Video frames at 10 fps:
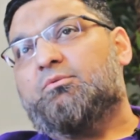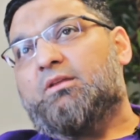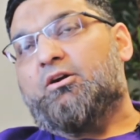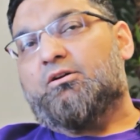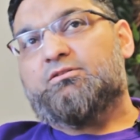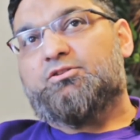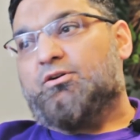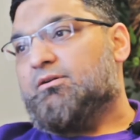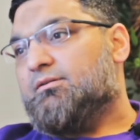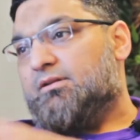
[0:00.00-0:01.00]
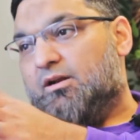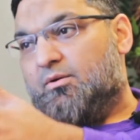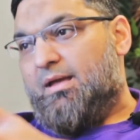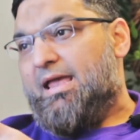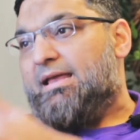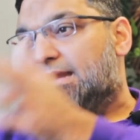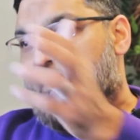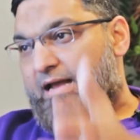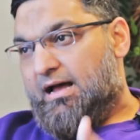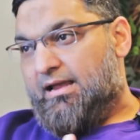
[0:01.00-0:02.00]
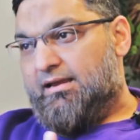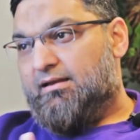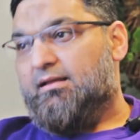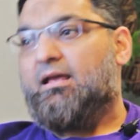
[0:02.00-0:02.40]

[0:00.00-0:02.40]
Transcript: the girls turn 8 and 9,